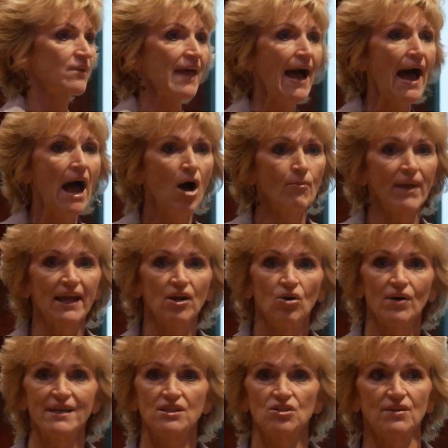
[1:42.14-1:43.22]
with how am I
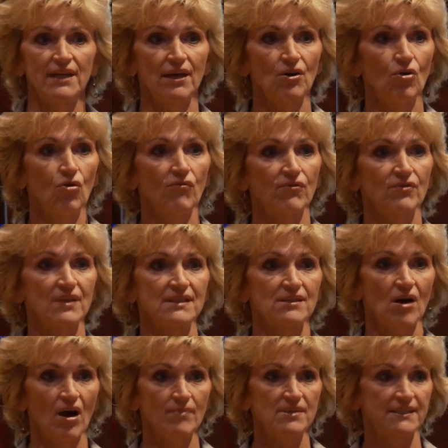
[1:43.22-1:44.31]
going to get over this
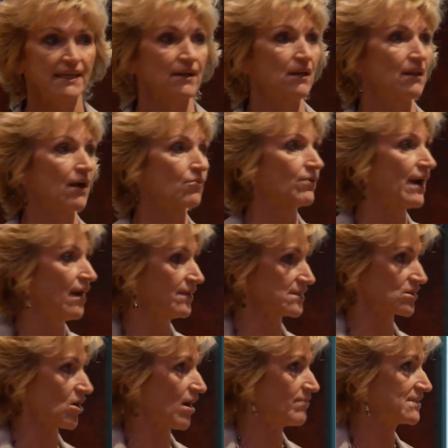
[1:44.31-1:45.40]
obstacle, around this
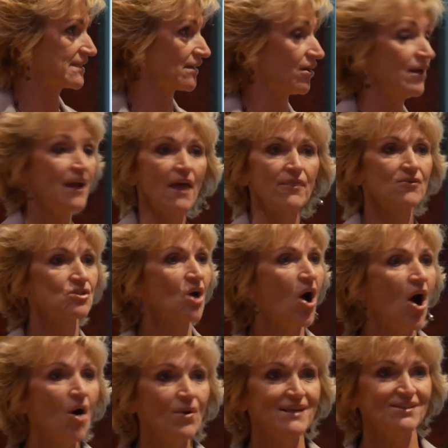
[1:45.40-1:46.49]
obstacle. There's
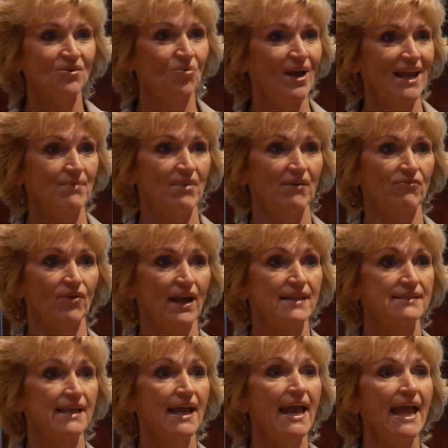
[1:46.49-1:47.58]
always a way, my
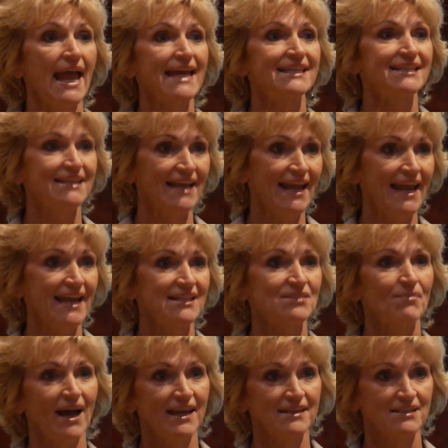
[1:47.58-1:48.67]
friends, and today it's
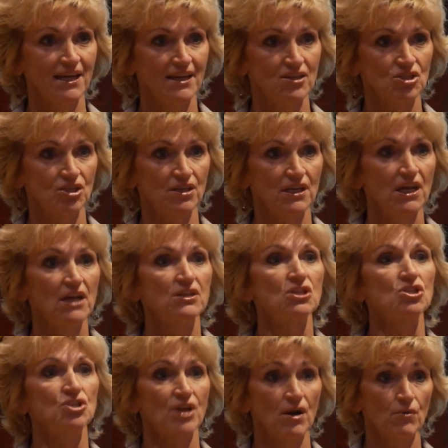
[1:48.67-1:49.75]
my intention to
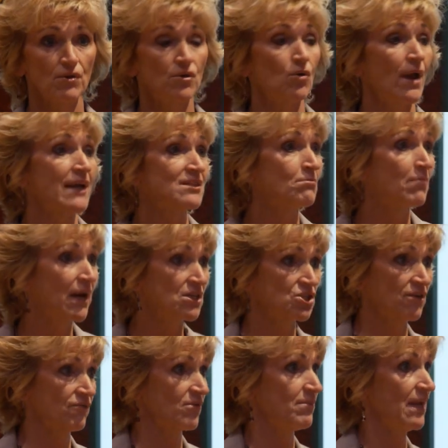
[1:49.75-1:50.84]
share with you as much
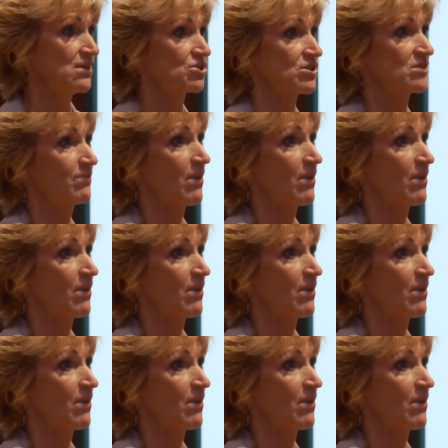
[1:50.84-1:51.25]
information as